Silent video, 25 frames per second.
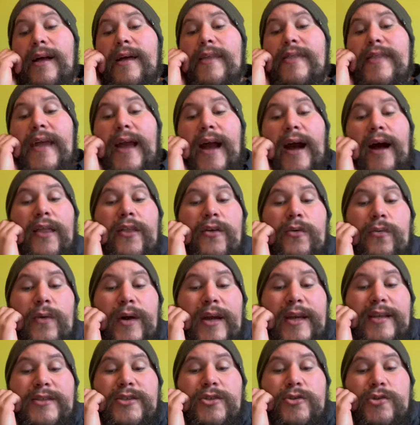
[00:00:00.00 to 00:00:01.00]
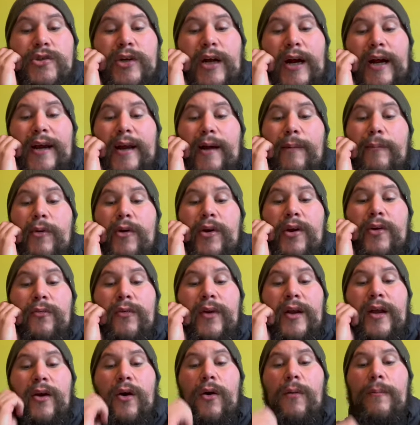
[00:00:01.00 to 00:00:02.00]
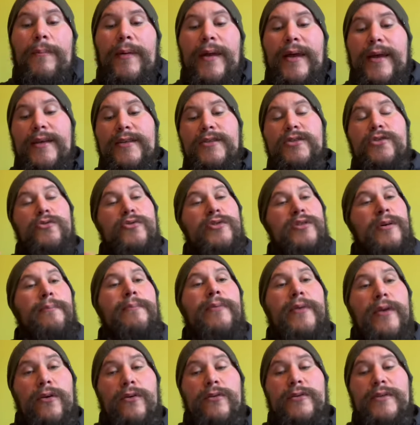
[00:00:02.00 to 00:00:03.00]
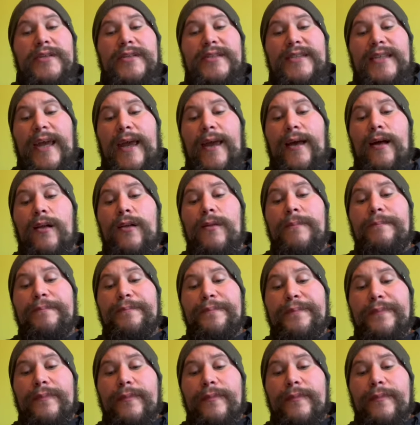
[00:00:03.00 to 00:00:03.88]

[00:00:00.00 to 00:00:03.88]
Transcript: The other way to track a body recomp is you jump in on the scale.